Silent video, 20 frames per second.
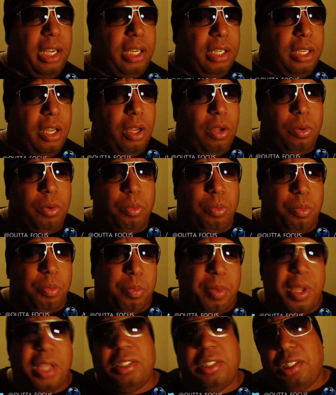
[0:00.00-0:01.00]
You know,
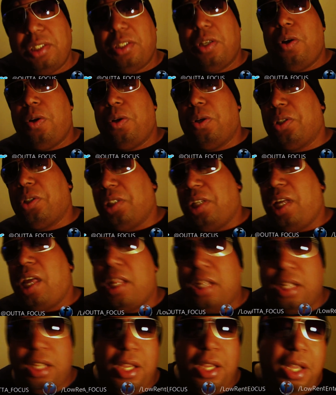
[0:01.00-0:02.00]
business owners and
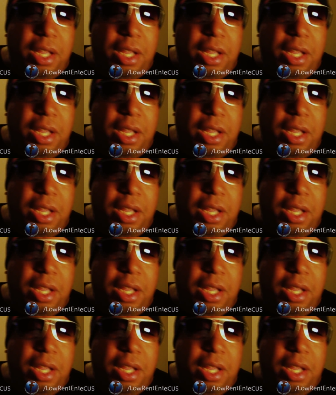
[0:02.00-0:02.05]
that.